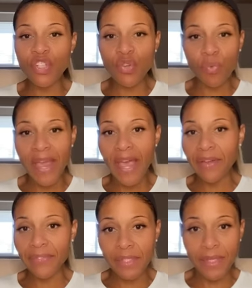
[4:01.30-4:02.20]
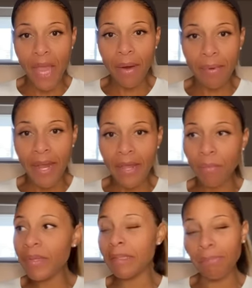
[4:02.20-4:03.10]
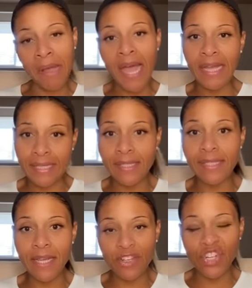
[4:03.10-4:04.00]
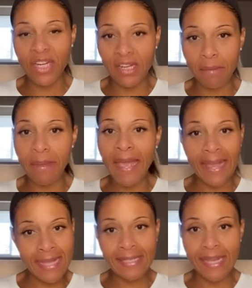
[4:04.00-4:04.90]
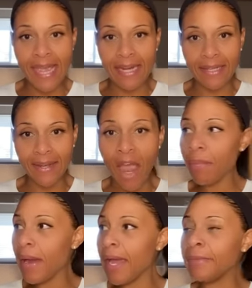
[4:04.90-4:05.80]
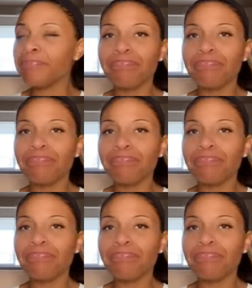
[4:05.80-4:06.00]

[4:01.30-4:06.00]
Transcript: giraffes, all right, with the pockets touching in the back. I said it, all right?